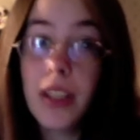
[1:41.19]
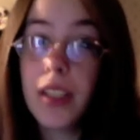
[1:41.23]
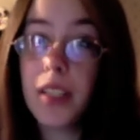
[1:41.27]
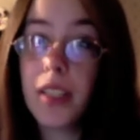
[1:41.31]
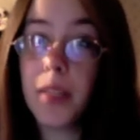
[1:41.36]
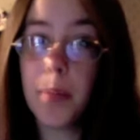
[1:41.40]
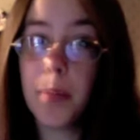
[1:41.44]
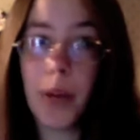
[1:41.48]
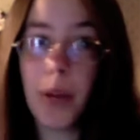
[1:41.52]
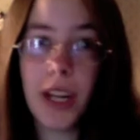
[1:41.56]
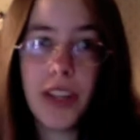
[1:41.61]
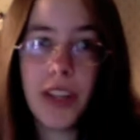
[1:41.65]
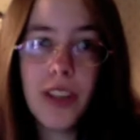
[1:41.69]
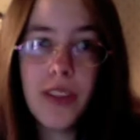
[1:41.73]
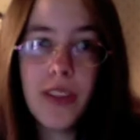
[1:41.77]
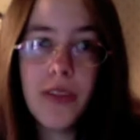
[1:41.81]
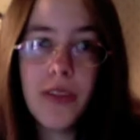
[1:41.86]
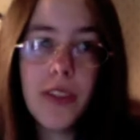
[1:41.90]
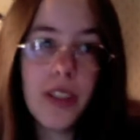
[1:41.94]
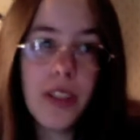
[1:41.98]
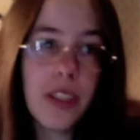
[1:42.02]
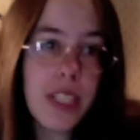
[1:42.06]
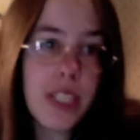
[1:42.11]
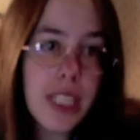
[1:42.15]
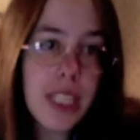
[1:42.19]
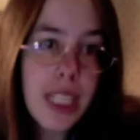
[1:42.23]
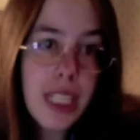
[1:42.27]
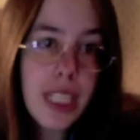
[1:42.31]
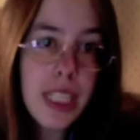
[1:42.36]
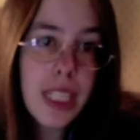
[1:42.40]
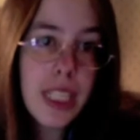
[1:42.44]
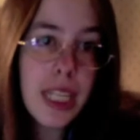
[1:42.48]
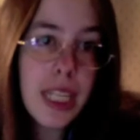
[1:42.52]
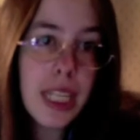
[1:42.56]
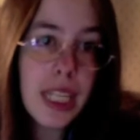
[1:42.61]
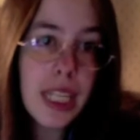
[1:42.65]
Depression, for instance,
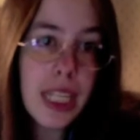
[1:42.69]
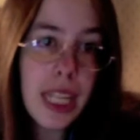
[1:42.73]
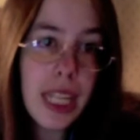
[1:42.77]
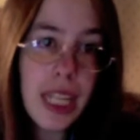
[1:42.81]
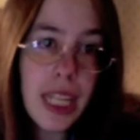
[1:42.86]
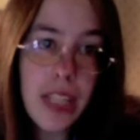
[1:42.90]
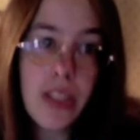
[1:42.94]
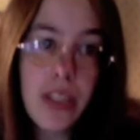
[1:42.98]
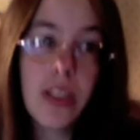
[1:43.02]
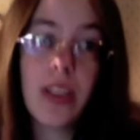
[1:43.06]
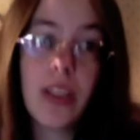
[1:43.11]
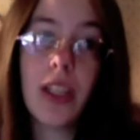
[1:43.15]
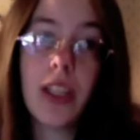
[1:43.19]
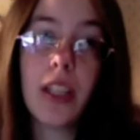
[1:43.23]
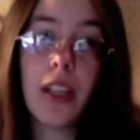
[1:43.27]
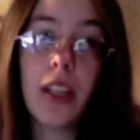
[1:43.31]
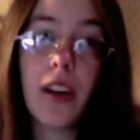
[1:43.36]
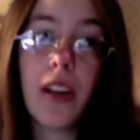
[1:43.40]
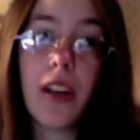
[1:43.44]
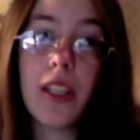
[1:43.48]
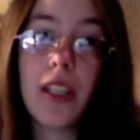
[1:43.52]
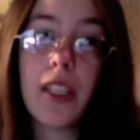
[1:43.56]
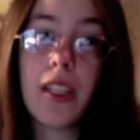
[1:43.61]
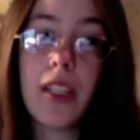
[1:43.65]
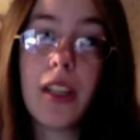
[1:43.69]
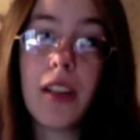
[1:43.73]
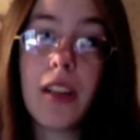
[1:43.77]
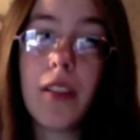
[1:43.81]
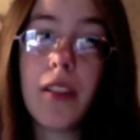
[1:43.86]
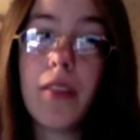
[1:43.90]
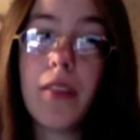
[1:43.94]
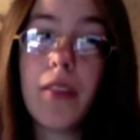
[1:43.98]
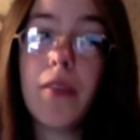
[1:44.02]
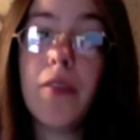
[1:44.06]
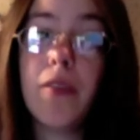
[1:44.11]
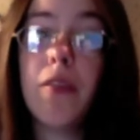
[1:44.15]
can lead to the loss
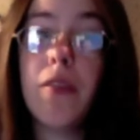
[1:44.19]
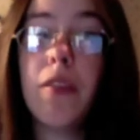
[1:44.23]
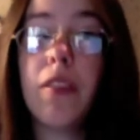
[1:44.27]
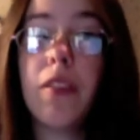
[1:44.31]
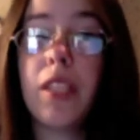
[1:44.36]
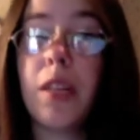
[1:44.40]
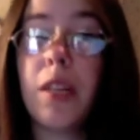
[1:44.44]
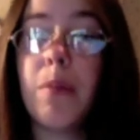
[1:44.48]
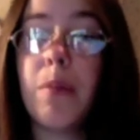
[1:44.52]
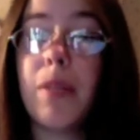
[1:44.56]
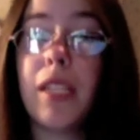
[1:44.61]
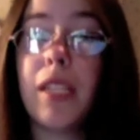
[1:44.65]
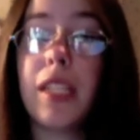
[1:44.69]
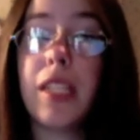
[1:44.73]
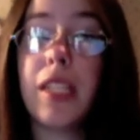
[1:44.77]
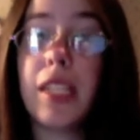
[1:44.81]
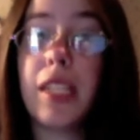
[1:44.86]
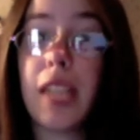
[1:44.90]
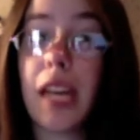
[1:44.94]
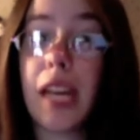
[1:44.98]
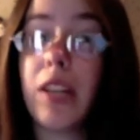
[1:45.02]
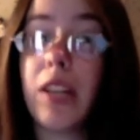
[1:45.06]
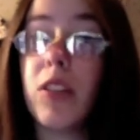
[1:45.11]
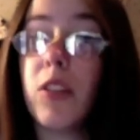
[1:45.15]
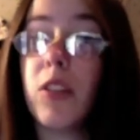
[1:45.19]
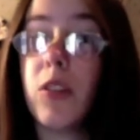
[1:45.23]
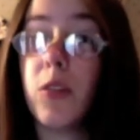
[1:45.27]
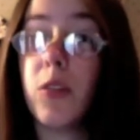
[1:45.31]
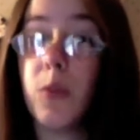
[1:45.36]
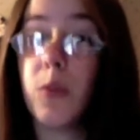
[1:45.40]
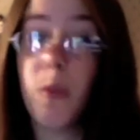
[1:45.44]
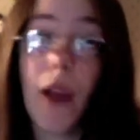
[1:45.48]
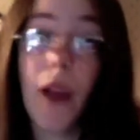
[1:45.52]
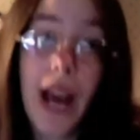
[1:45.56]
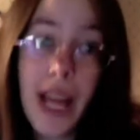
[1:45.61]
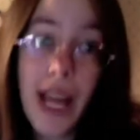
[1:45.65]
of someone's sex
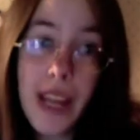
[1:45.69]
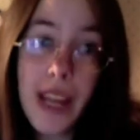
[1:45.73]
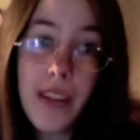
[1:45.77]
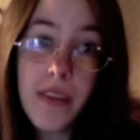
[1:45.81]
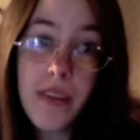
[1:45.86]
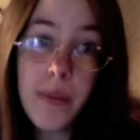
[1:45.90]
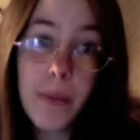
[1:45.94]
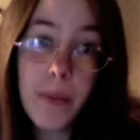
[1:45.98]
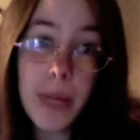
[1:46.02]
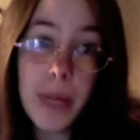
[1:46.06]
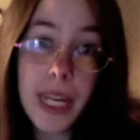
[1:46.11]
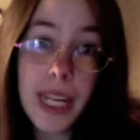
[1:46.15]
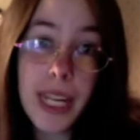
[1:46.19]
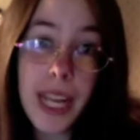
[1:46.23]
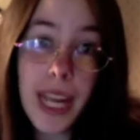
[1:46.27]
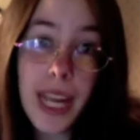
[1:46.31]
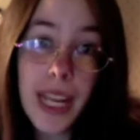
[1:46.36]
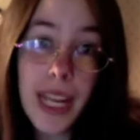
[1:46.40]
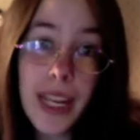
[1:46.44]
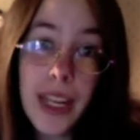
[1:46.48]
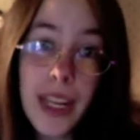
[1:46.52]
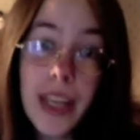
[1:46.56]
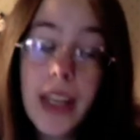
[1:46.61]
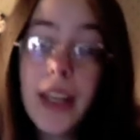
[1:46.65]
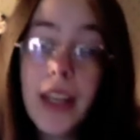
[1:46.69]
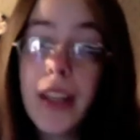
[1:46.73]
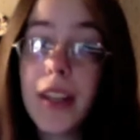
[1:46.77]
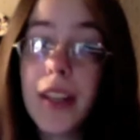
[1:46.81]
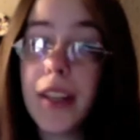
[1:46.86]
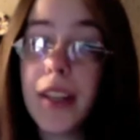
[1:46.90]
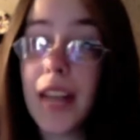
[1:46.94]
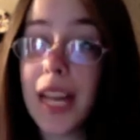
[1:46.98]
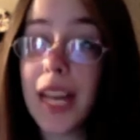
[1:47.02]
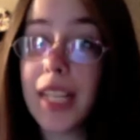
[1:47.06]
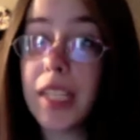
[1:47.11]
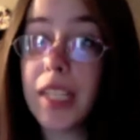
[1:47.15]
drive, but again,
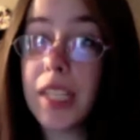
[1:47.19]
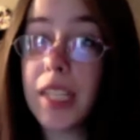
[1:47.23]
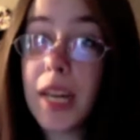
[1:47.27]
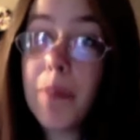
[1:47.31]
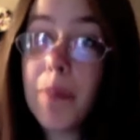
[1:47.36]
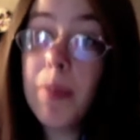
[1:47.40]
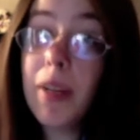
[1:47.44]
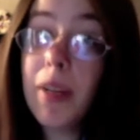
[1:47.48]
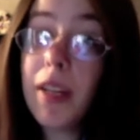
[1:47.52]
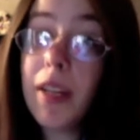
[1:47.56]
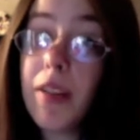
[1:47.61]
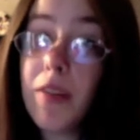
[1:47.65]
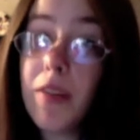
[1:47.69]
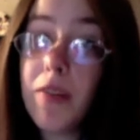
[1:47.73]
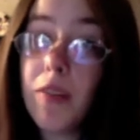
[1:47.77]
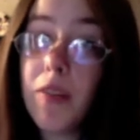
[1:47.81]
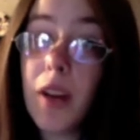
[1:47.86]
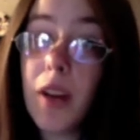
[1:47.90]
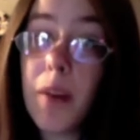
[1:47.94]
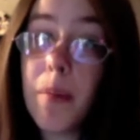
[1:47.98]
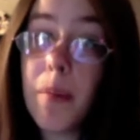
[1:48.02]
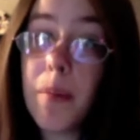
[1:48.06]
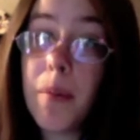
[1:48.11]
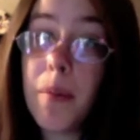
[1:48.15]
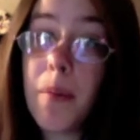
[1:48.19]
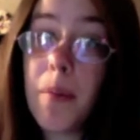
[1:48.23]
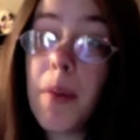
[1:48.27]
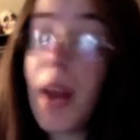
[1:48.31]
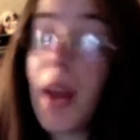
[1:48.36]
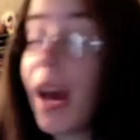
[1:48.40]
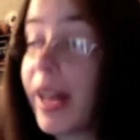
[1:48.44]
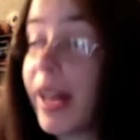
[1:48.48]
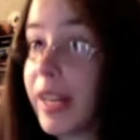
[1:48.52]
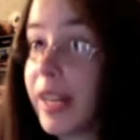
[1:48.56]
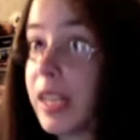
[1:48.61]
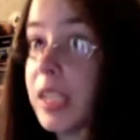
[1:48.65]
that's separate from
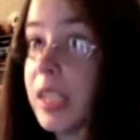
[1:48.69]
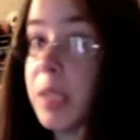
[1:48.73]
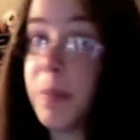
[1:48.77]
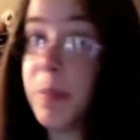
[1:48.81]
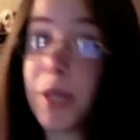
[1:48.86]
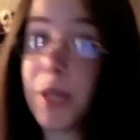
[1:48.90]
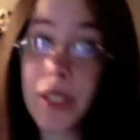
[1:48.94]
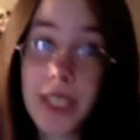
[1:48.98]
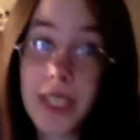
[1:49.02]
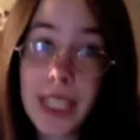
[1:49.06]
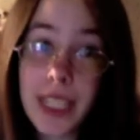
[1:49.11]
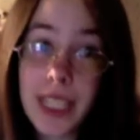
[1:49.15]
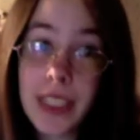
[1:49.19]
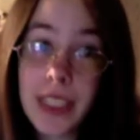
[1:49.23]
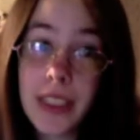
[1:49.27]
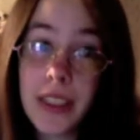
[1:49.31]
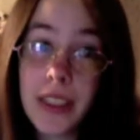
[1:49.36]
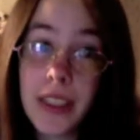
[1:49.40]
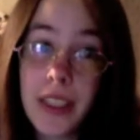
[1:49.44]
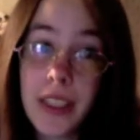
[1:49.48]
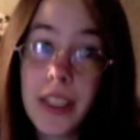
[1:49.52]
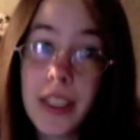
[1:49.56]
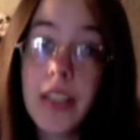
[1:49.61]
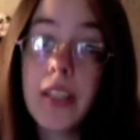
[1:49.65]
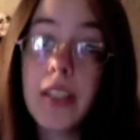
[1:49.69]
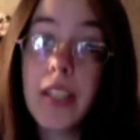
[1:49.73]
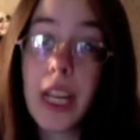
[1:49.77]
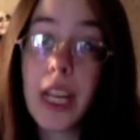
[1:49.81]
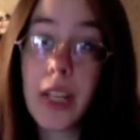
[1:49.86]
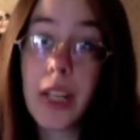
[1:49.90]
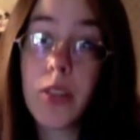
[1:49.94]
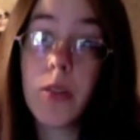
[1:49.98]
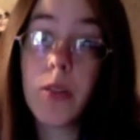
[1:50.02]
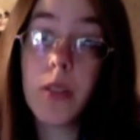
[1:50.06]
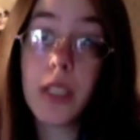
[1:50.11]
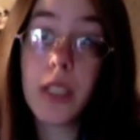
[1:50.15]
not experiencing
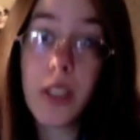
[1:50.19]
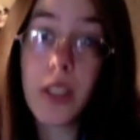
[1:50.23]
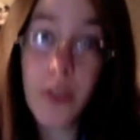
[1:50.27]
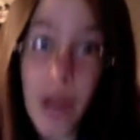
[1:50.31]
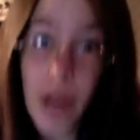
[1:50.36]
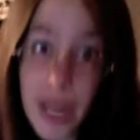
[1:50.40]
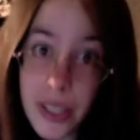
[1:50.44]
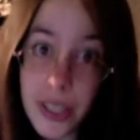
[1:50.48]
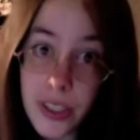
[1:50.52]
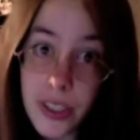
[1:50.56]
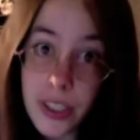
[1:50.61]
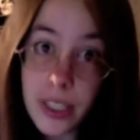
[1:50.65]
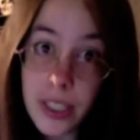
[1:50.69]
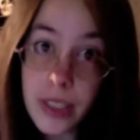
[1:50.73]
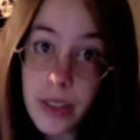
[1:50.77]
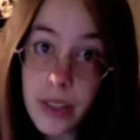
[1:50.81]
sexual attraction.